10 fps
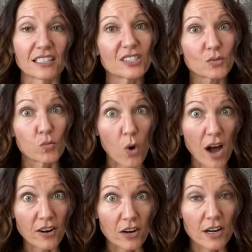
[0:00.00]
Just
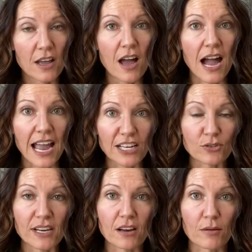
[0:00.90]
water.
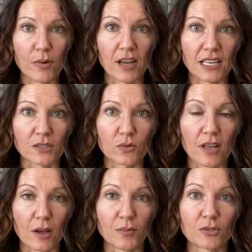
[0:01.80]
Hydrating our bodies will
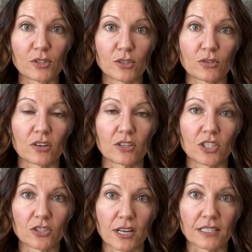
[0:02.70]
help to reduce our
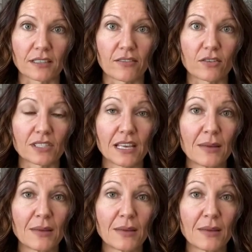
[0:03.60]
stress levels.